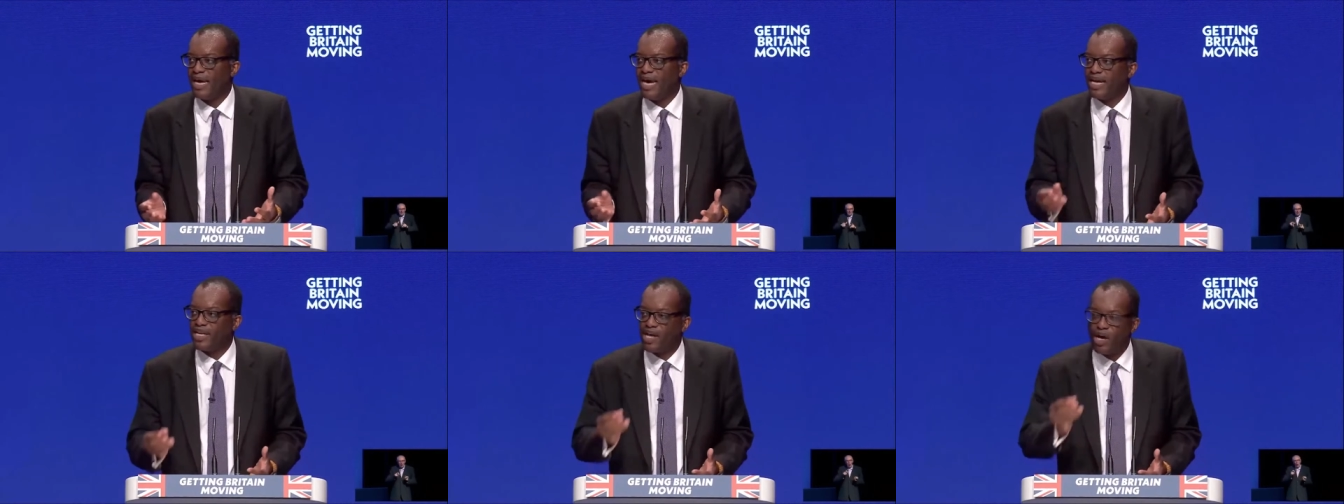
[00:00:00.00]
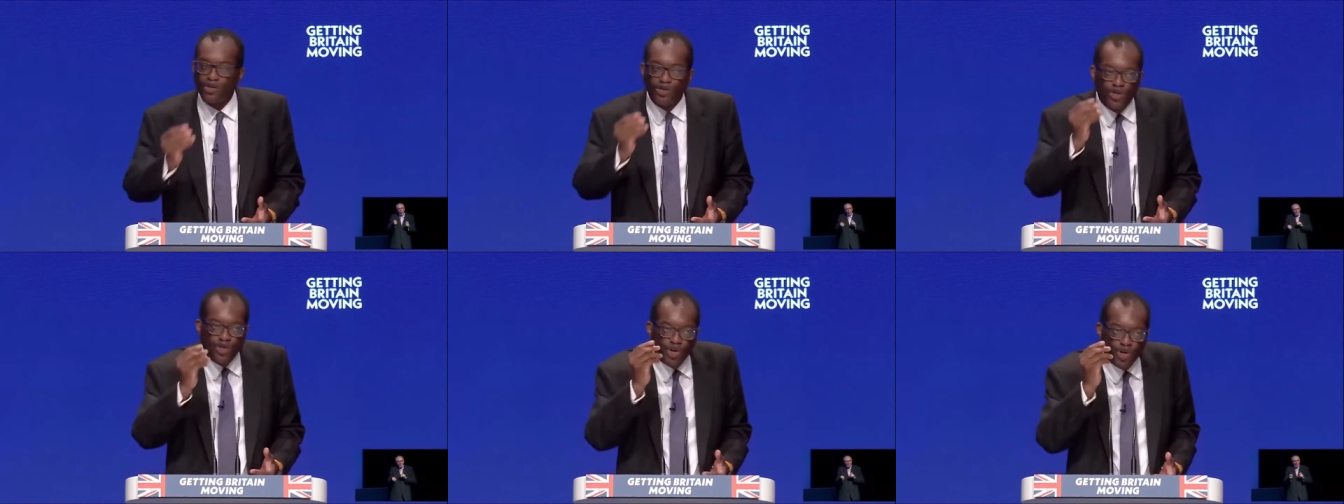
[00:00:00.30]
It
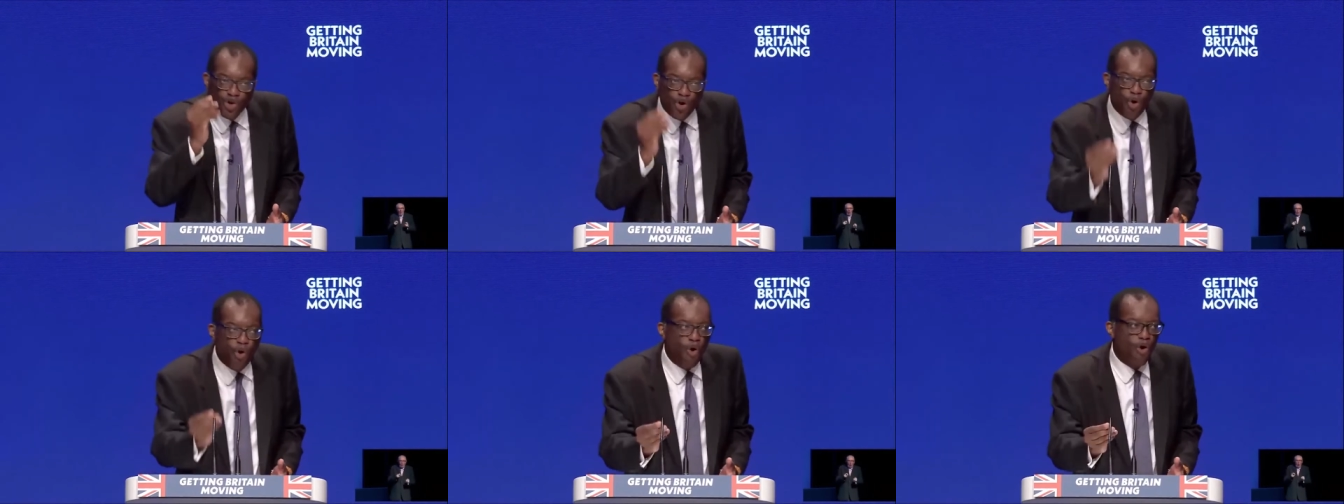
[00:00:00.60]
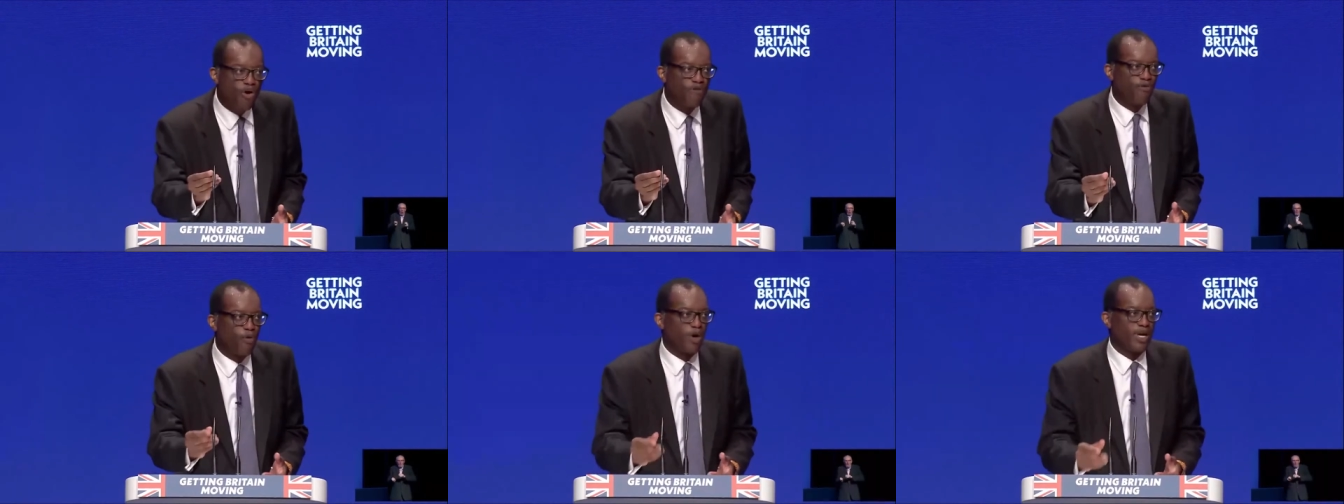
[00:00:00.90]
goes to the
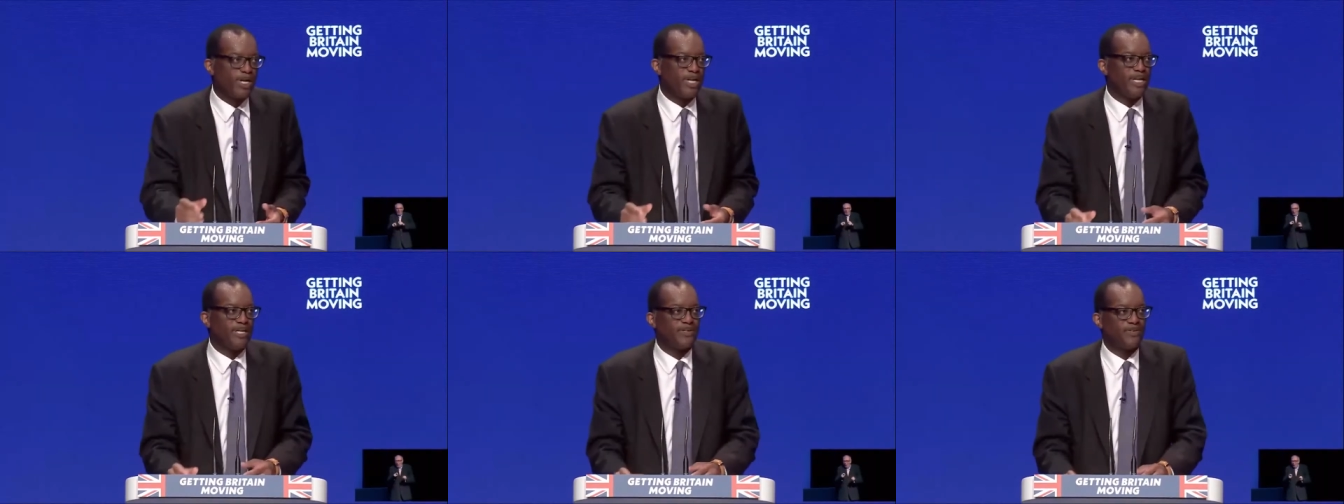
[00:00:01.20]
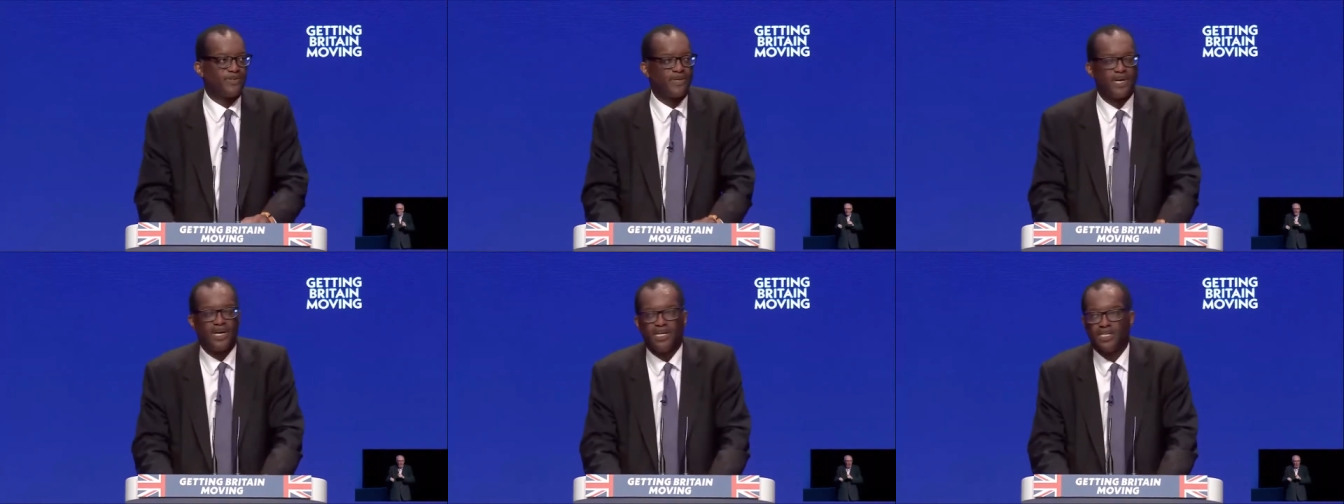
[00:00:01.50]
core of what it
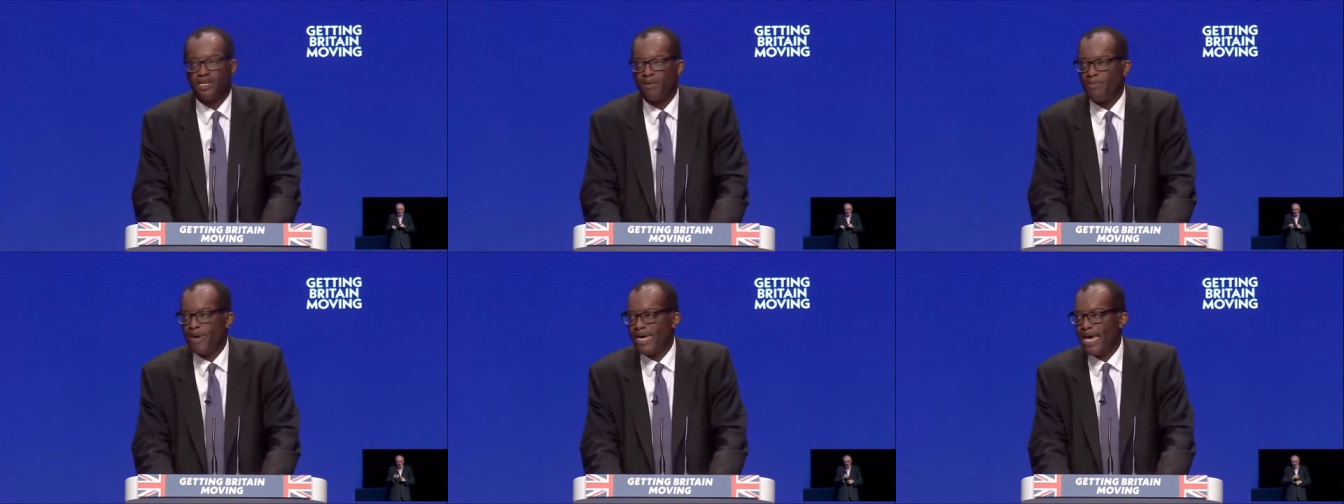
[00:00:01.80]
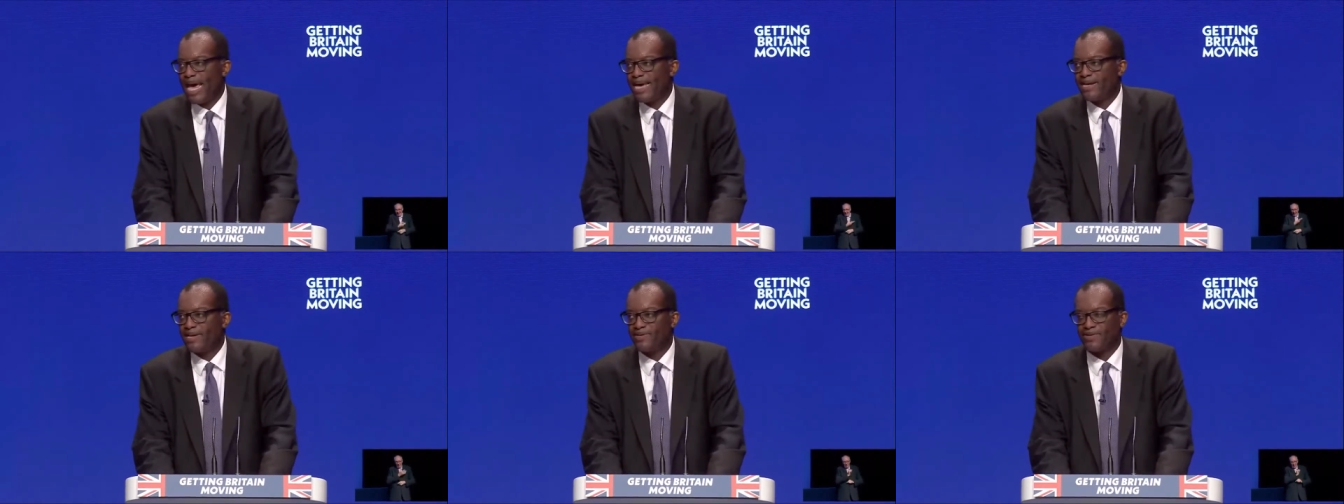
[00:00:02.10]
is to
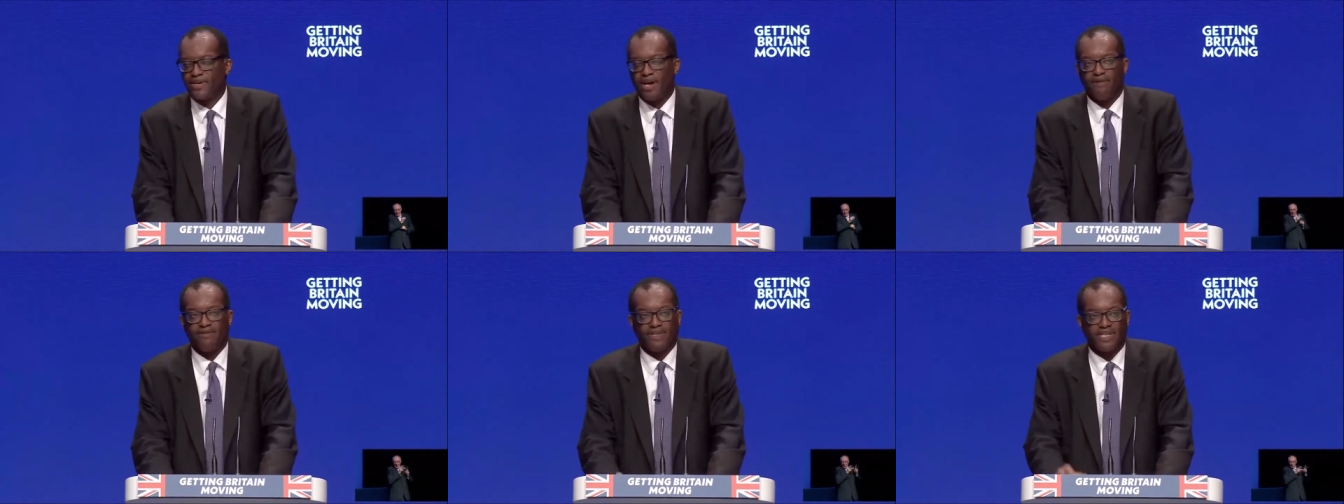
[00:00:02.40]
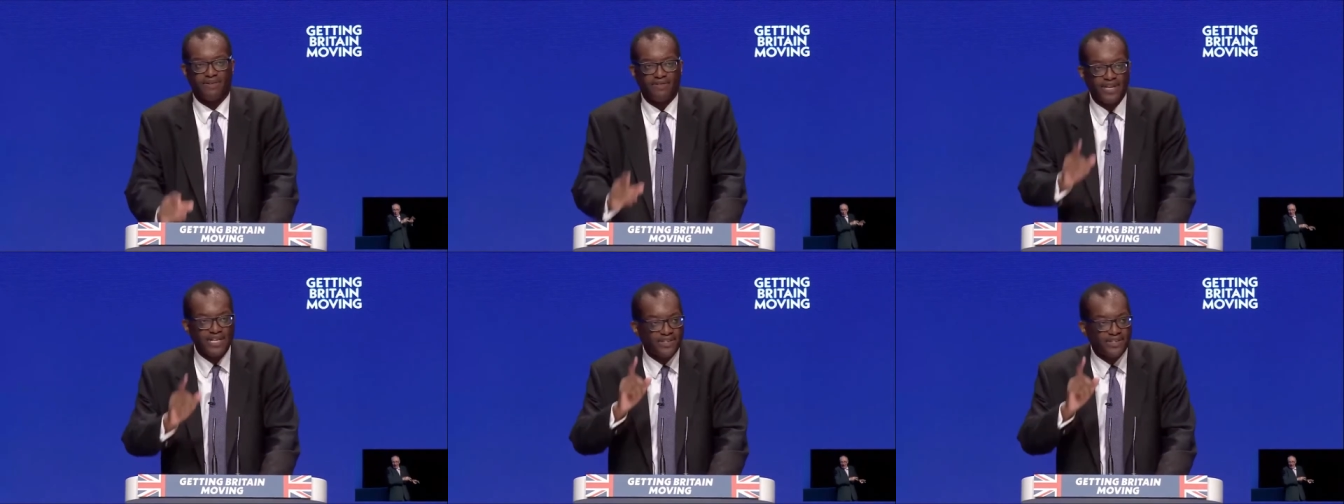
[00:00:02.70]
be a Conservative.